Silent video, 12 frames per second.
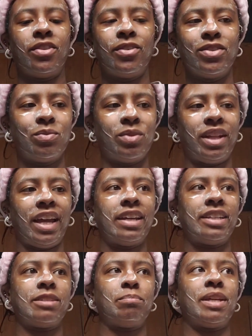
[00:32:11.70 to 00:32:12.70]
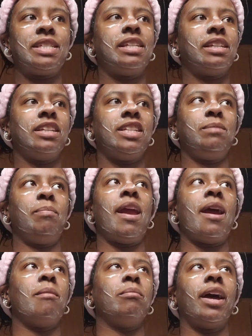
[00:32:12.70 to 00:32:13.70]
of those were like basically
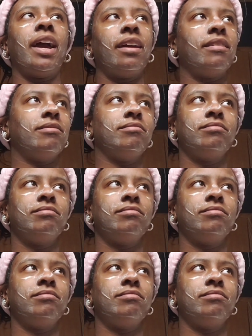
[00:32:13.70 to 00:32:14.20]
spam, like